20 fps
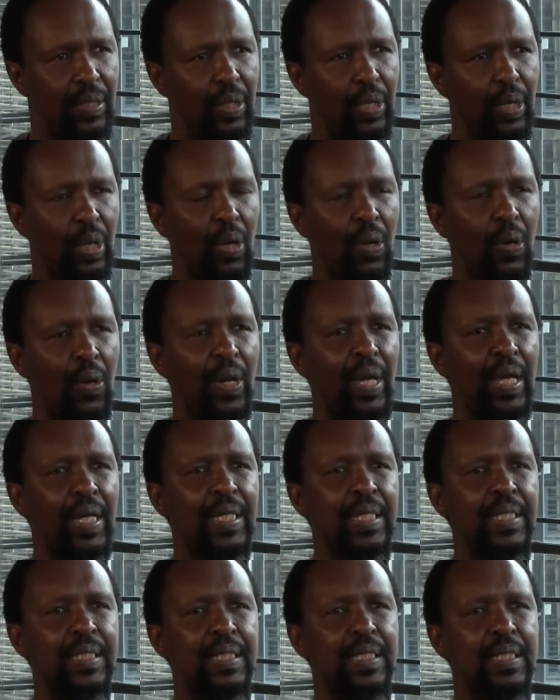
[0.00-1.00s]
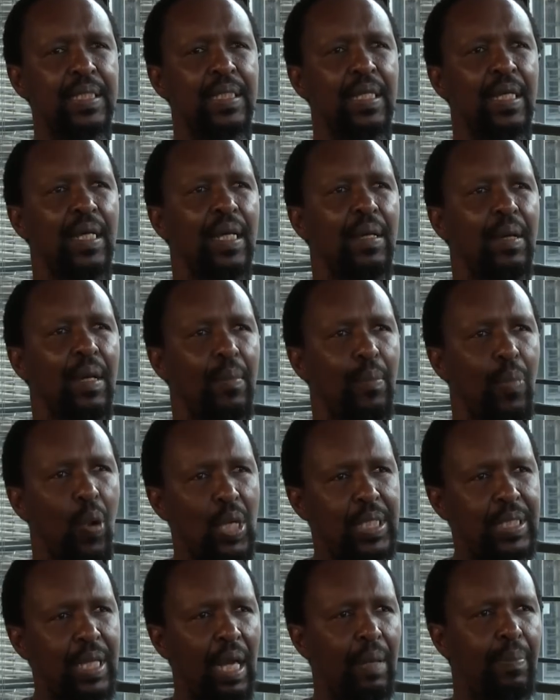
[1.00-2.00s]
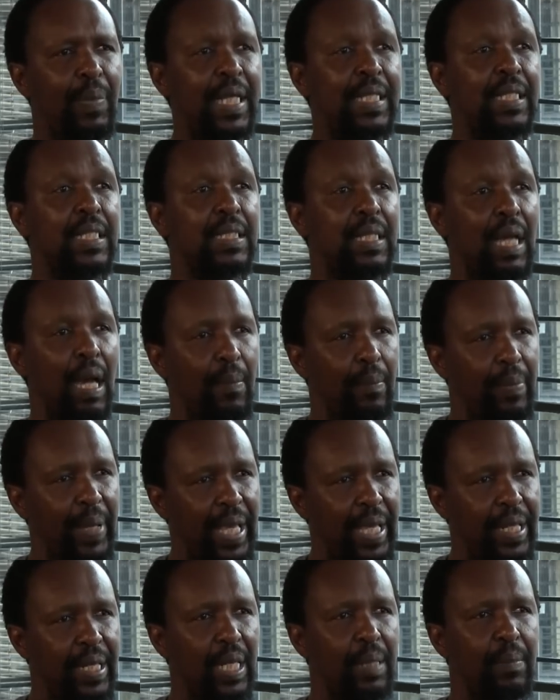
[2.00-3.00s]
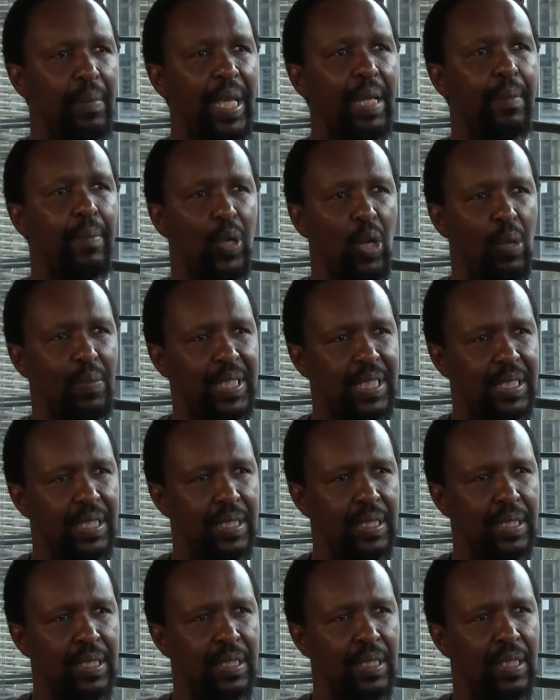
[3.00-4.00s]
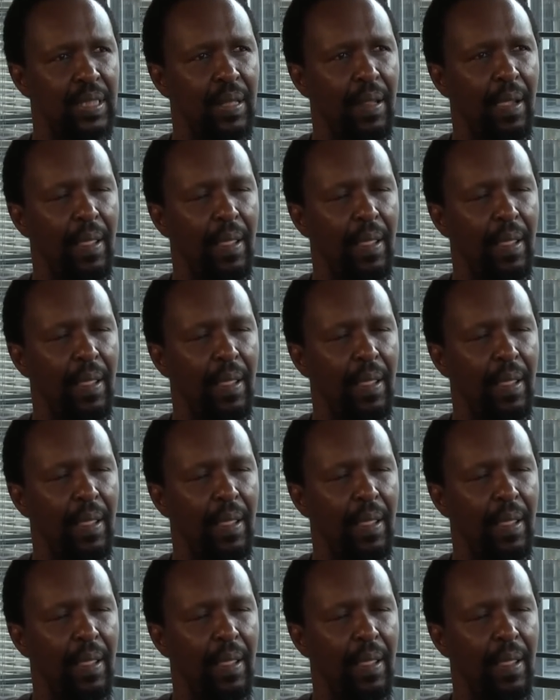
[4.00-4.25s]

you know, as political parties campaign and make promises.